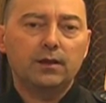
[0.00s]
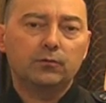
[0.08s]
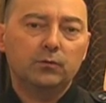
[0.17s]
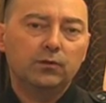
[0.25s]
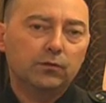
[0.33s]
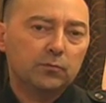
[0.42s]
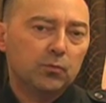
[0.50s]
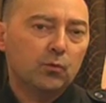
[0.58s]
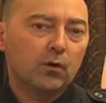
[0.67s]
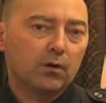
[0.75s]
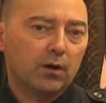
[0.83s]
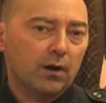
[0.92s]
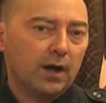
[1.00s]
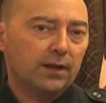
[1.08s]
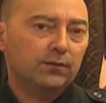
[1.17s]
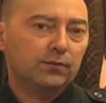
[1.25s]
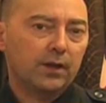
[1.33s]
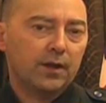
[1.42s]
as we support our
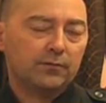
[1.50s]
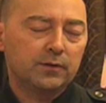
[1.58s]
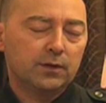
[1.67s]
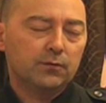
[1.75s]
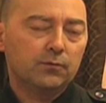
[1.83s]
ISAF